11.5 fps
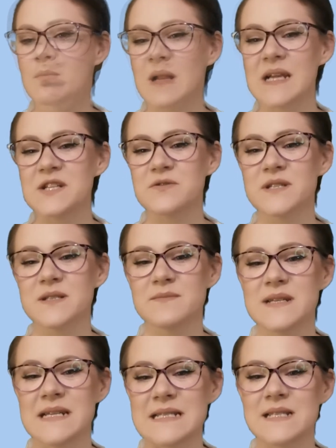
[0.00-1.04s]

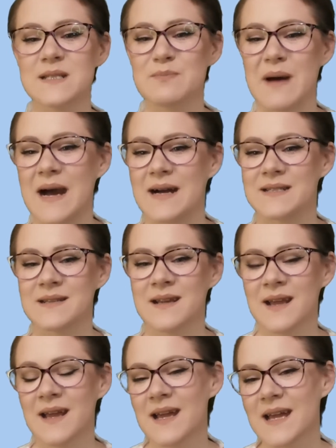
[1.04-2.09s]
Plagiarism is as bad,
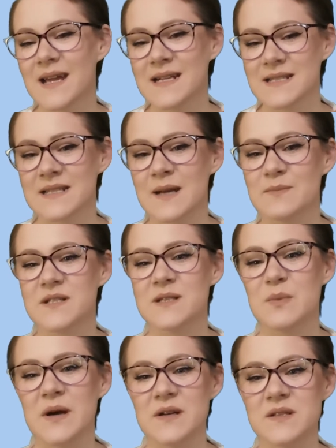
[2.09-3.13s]
except the
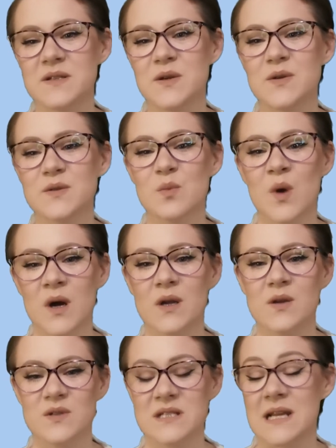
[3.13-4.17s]
person whose
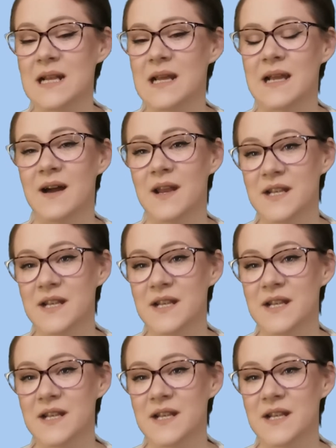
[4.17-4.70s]
work you're stealing,